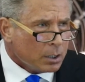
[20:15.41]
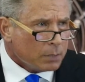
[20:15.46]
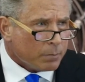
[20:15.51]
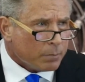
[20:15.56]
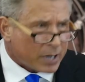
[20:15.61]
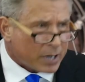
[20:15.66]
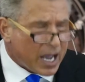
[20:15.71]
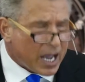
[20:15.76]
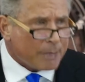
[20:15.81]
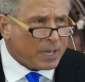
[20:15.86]

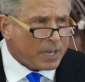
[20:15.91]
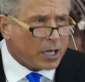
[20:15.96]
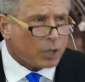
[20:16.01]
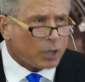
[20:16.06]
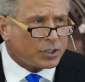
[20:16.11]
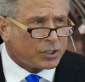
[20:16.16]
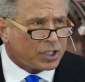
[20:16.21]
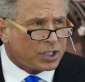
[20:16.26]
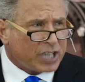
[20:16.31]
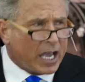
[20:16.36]
But I'm
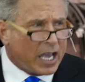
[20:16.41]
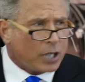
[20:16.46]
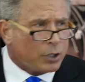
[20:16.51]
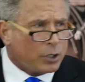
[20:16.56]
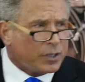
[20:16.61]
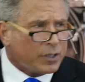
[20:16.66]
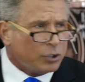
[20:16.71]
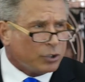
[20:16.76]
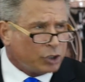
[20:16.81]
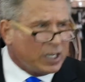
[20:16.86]
here to tell
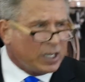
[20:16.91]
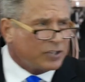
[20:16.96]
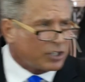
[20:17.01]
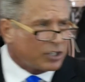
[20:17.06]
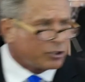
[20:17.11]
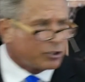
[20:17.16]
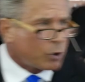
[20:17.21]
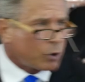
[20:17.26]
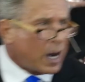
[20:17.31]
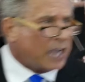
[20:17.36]
you that
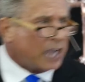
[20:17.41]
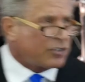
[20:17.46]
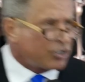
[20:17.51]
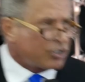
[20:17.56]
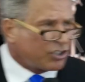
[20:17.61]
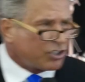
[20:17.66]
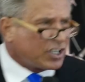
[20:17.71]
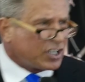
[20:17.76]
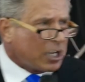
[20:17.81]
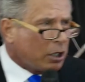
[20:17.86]
Jesus Christ
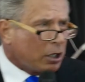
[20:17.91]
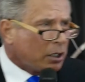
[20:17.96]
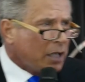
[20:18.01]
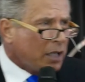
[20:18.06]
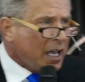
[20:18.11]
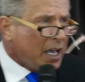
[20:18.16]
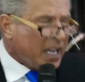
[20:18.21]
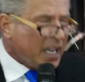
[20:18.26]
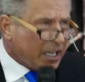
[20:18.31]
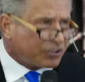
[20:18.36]
still
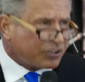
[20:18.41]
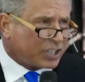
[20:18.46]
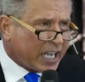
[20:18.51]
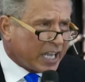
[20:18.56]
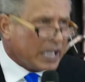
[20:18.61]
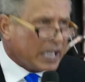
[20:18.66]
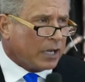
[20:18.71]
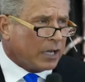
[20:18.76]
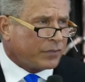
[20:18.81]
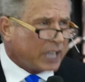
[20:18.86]
is
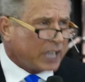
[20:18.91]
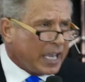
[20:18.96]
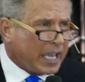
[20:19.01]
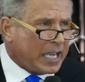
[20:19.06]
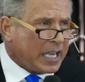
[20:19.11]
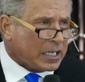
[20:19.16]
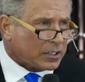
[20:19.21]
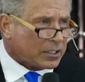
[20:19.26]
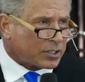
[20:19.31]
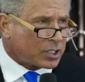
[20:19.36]
King of
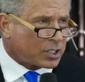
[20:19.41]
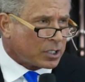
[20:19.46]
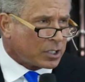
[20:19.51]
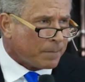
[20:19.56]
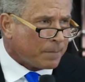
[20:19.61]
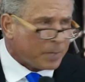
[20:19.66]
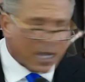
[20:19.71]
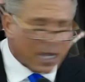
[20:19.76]
Kings.